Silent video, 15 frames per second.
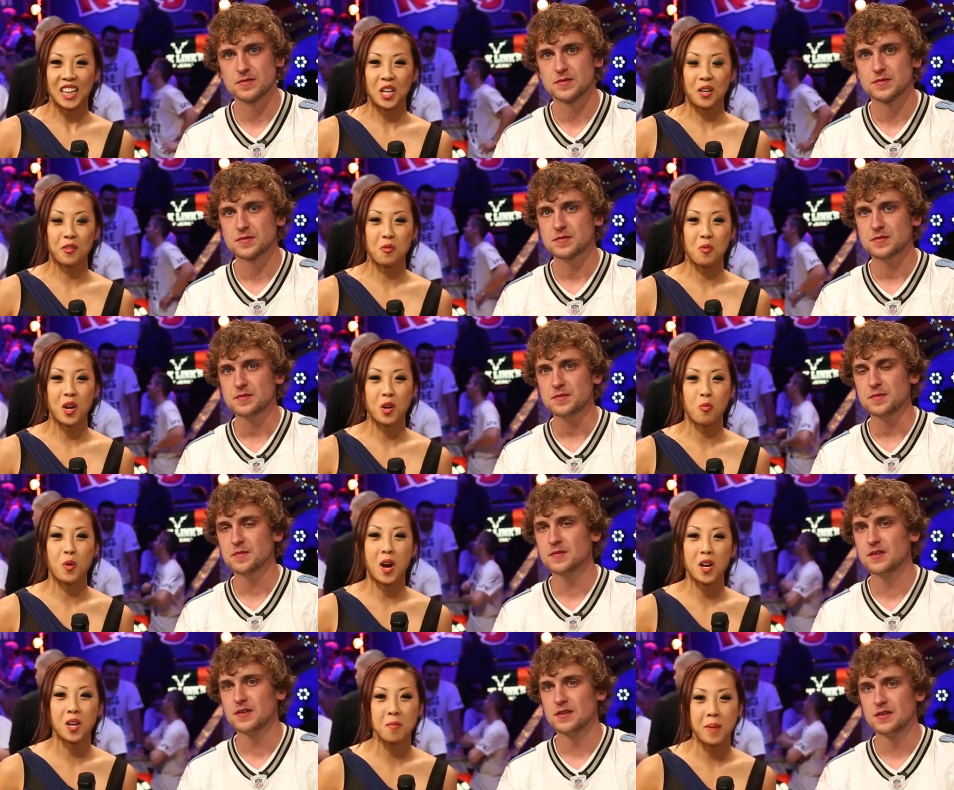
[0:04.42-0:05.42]
Speaker 1: Hello everyone,
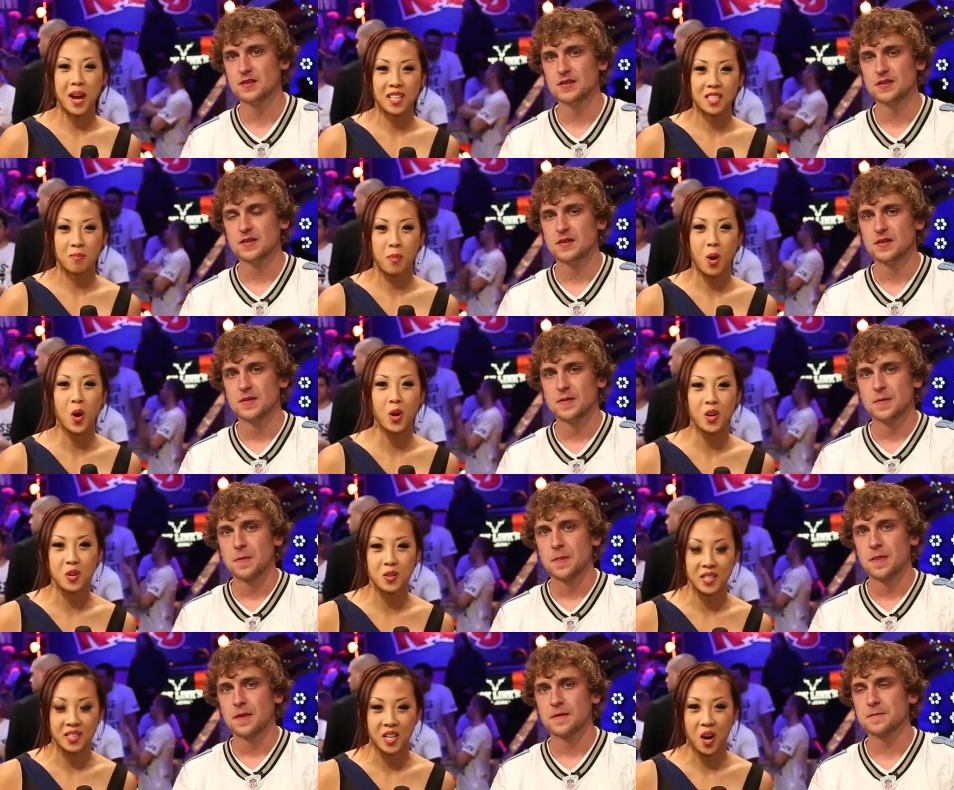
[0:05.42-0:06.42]
welcome back to Poker
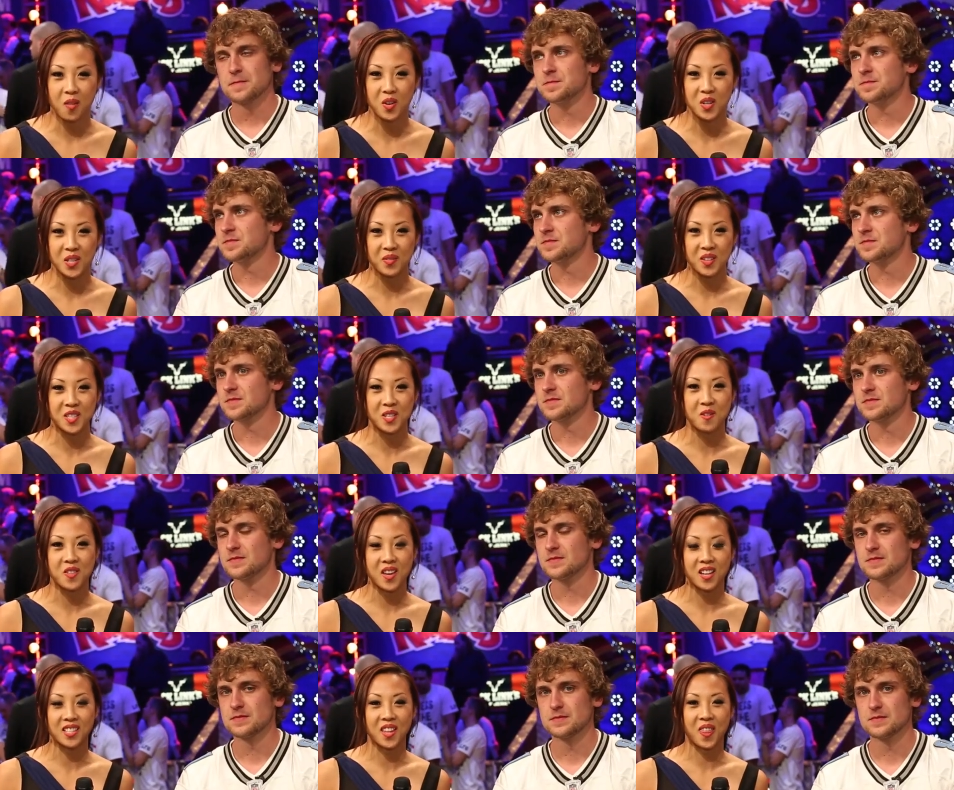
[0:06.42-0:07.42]
News' coverage of the
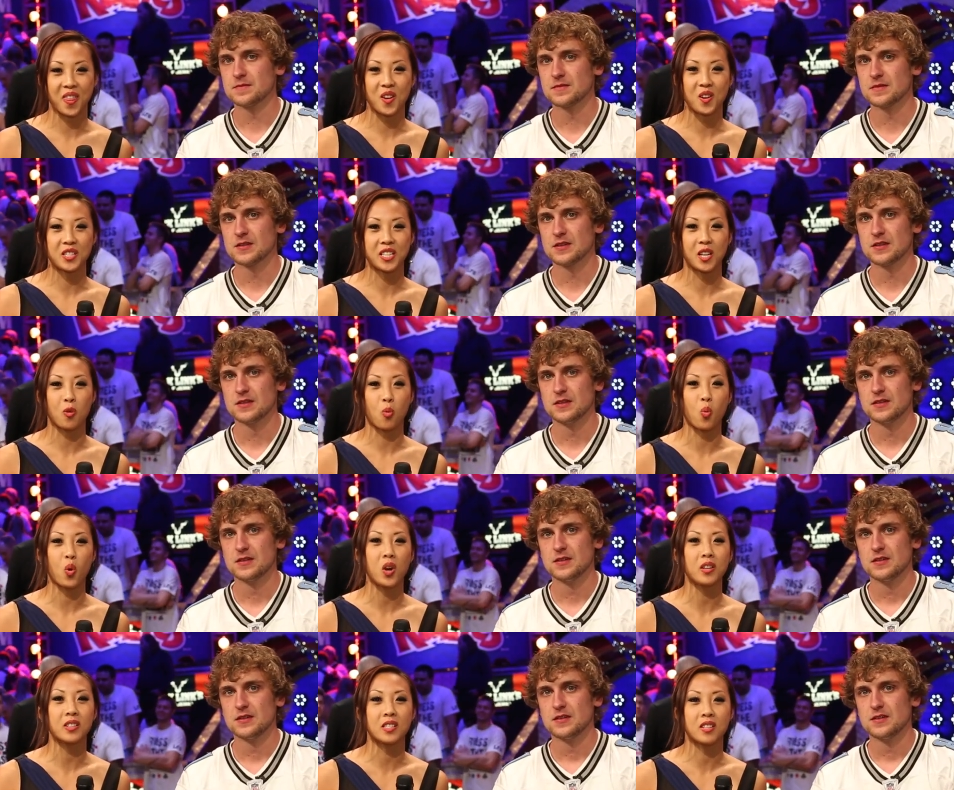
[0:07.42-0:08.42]
2013
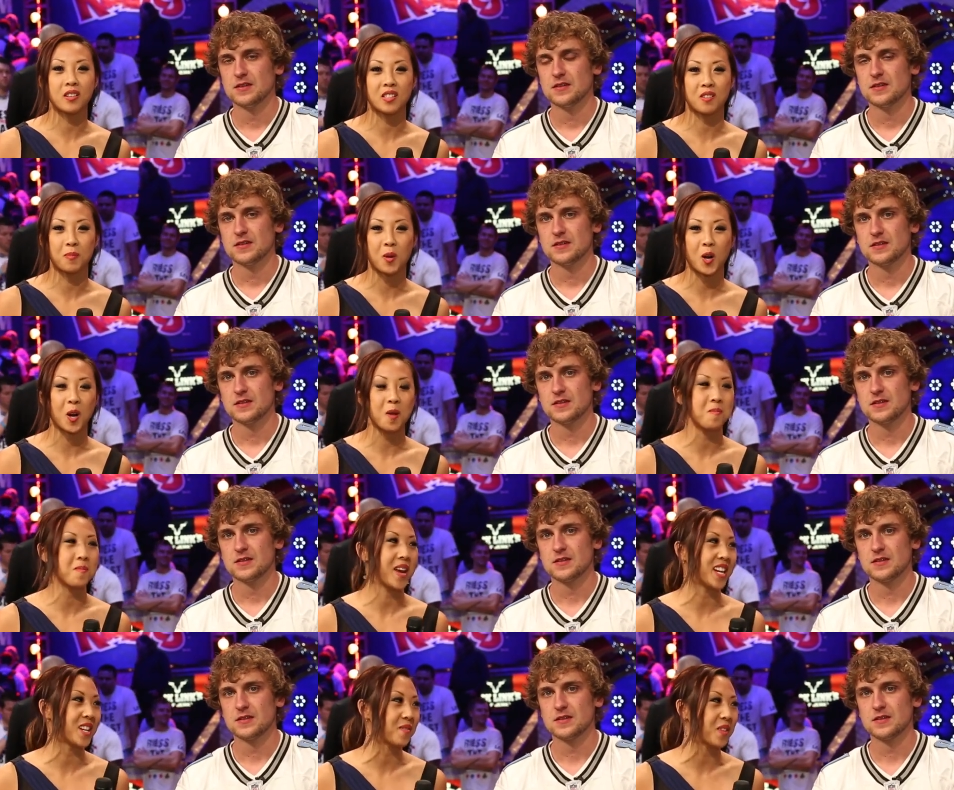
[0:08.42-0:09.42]
World Series of Poker
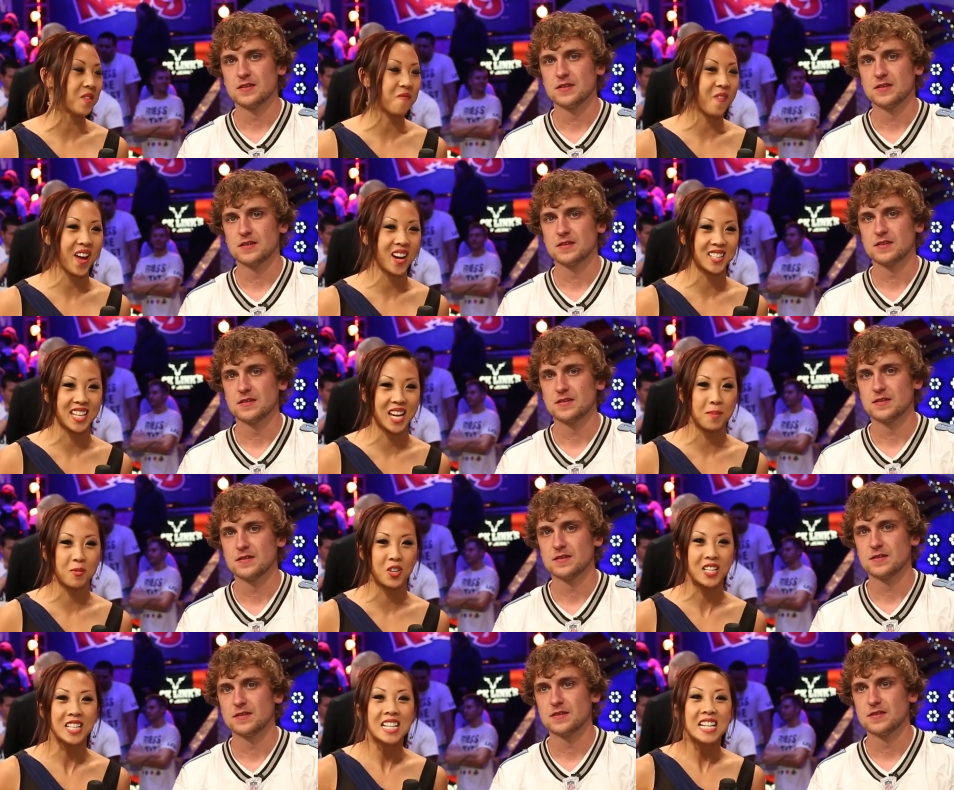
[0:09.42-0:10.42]
main event final
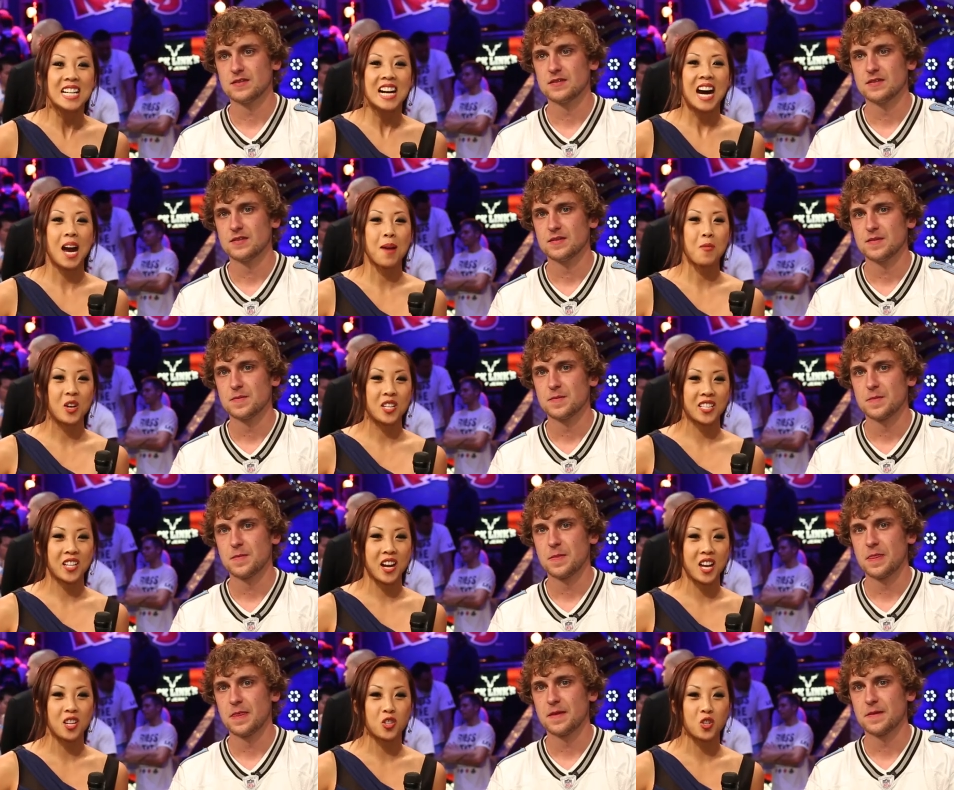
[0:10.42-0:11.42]
table. I'm Kristy
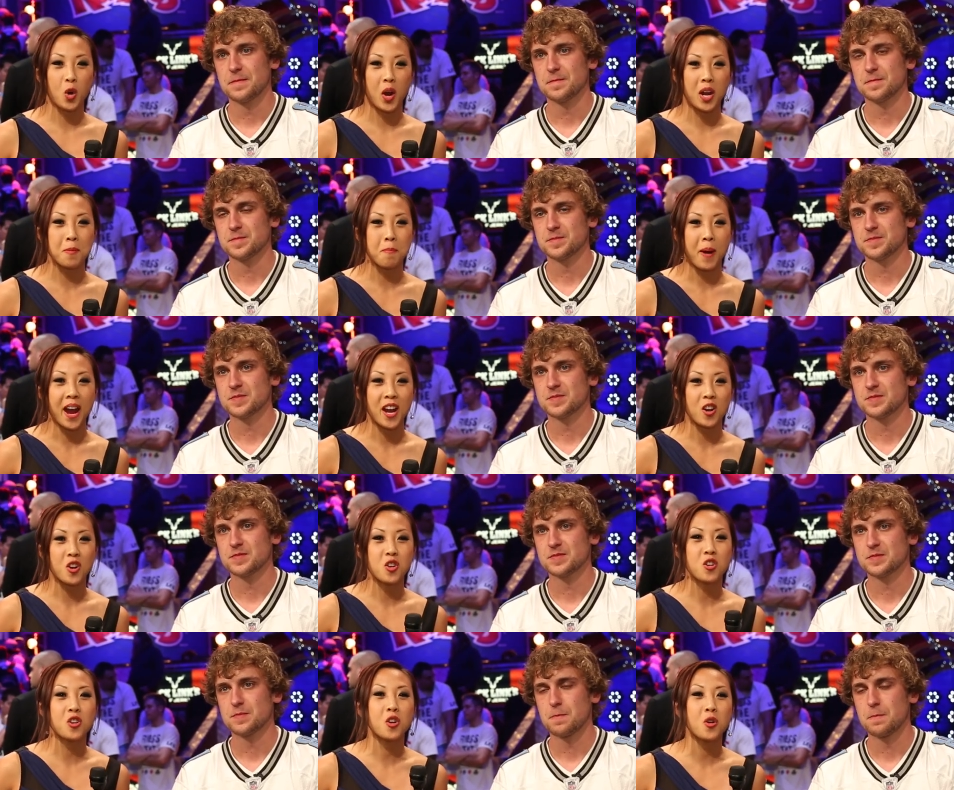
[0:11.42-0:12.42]
Arnett, joined by your
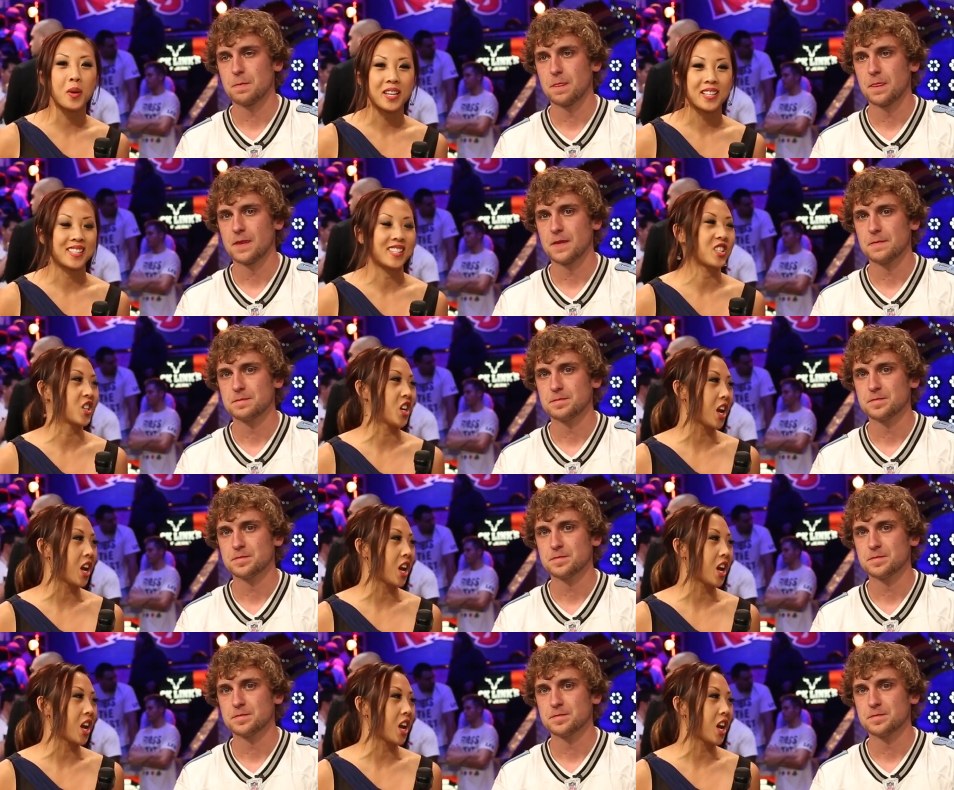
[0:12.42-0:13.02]
newest